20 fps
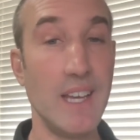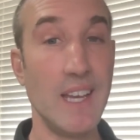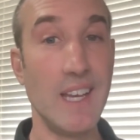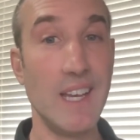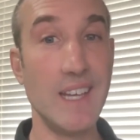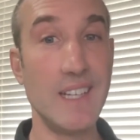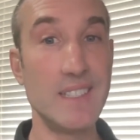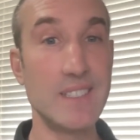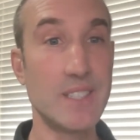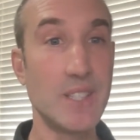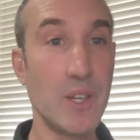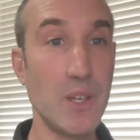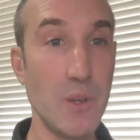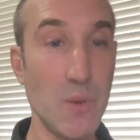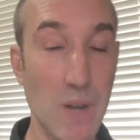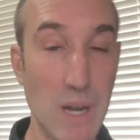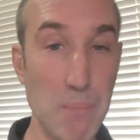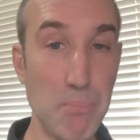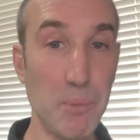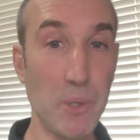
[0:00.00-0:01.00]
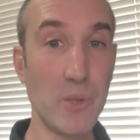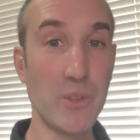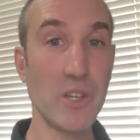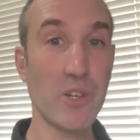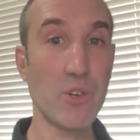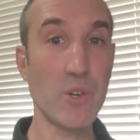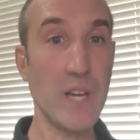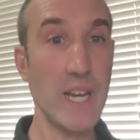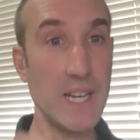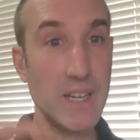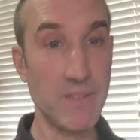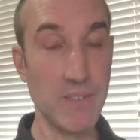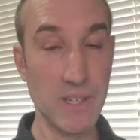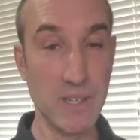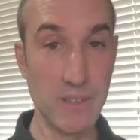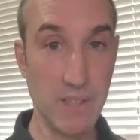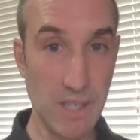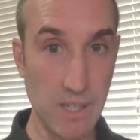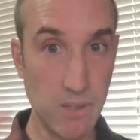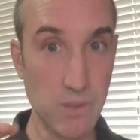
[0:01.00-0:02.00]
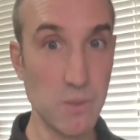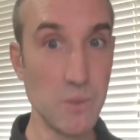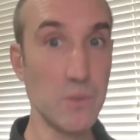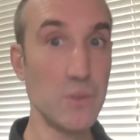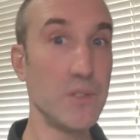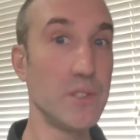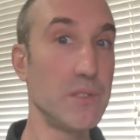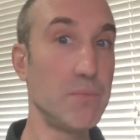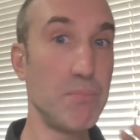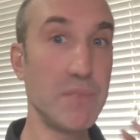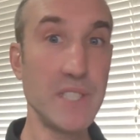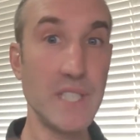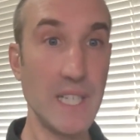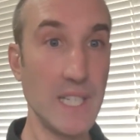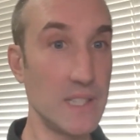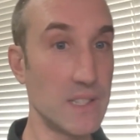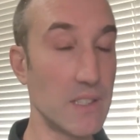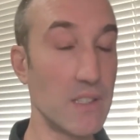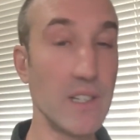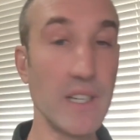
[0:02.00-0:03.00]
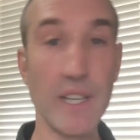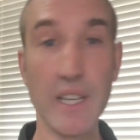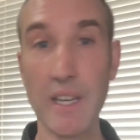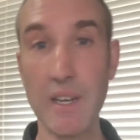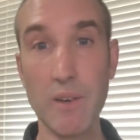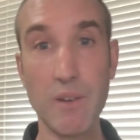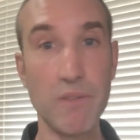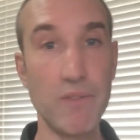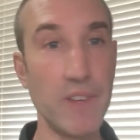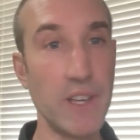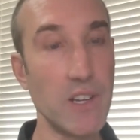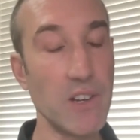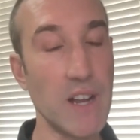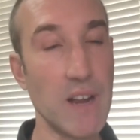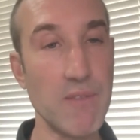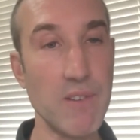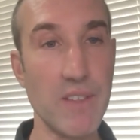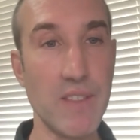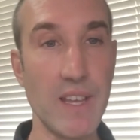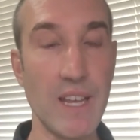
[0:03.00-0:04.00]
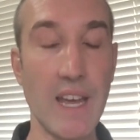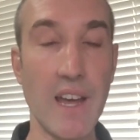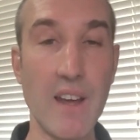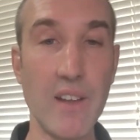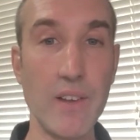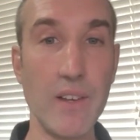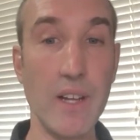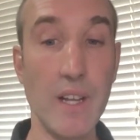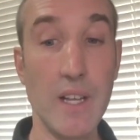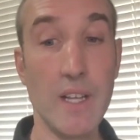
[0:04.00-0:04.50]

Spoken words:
And so you upload the creative and you let Google's machine learning go and figure everything out.